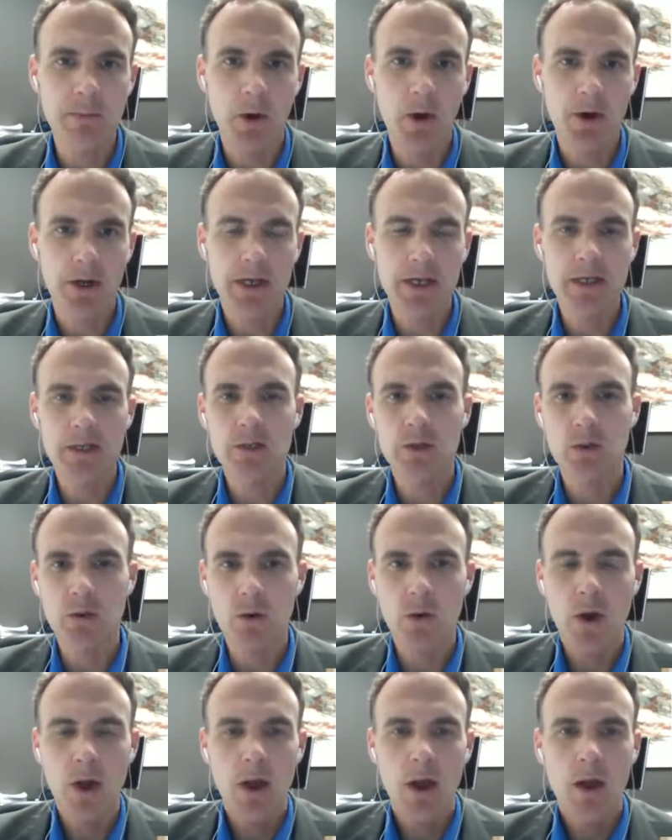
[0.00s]
marketing. So
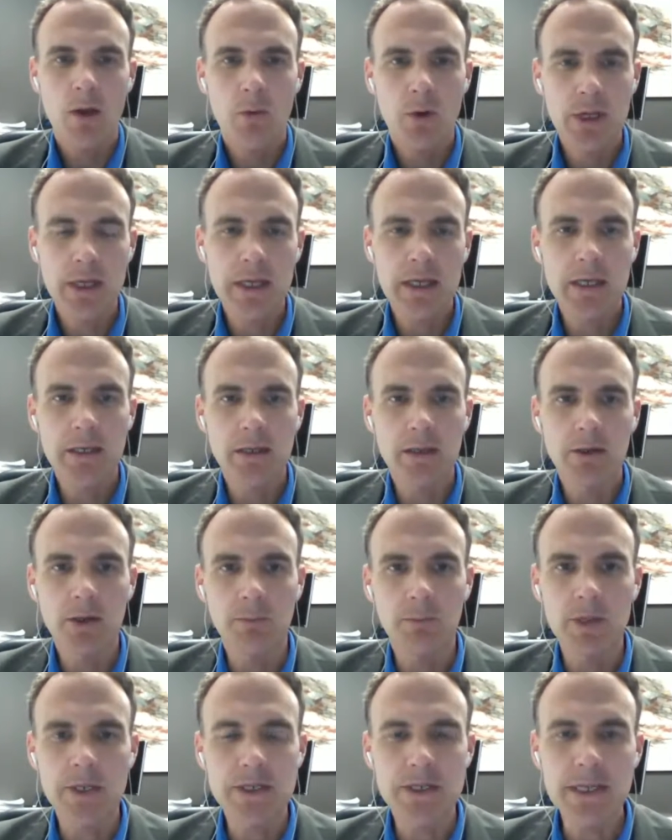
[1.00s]
I want to get in a little
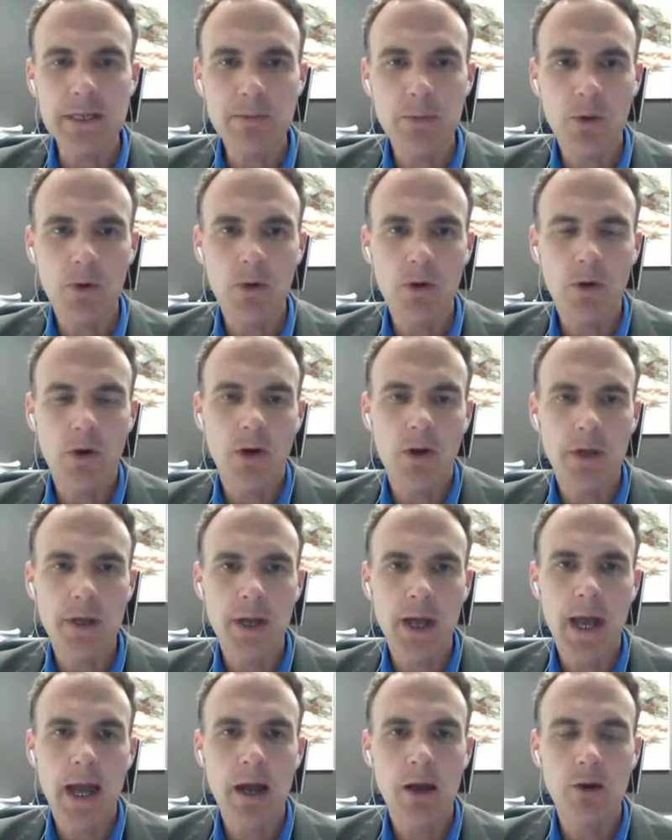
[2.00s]
bit deeper
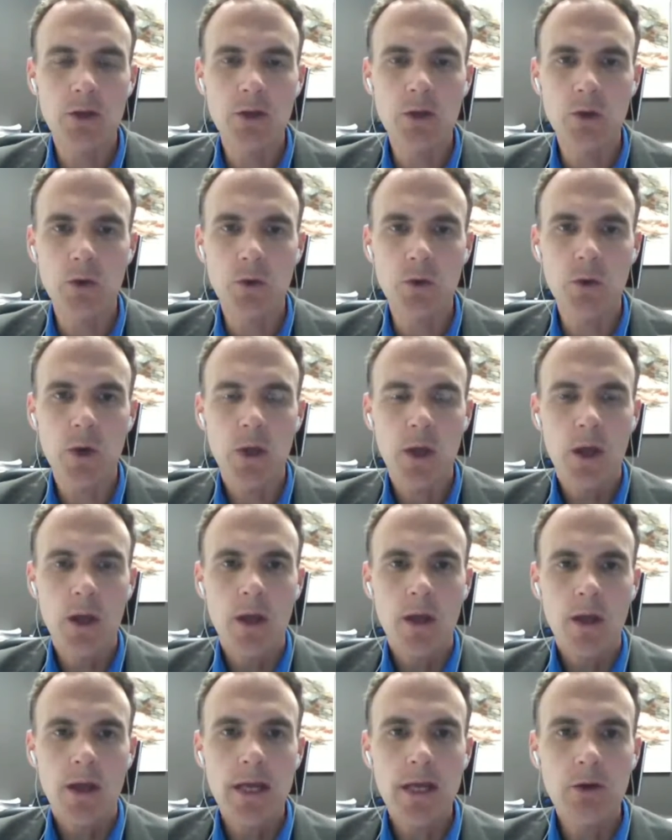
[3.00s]
in how you
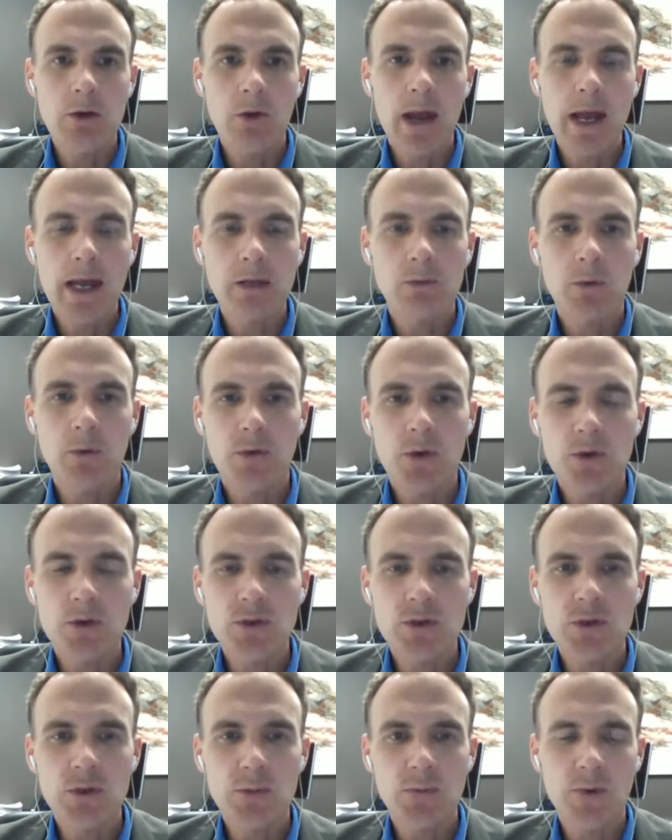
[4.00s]
interact with those
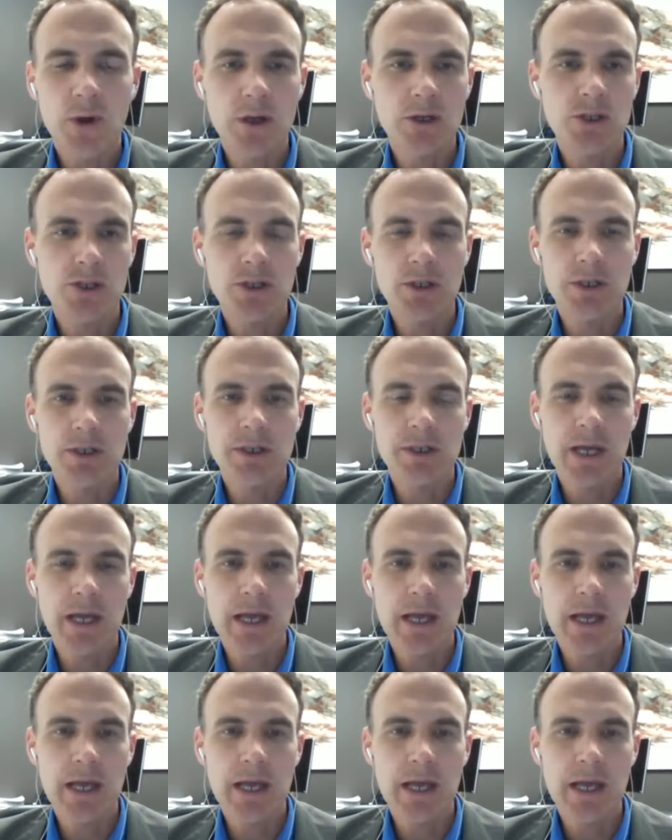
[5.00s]
two functions,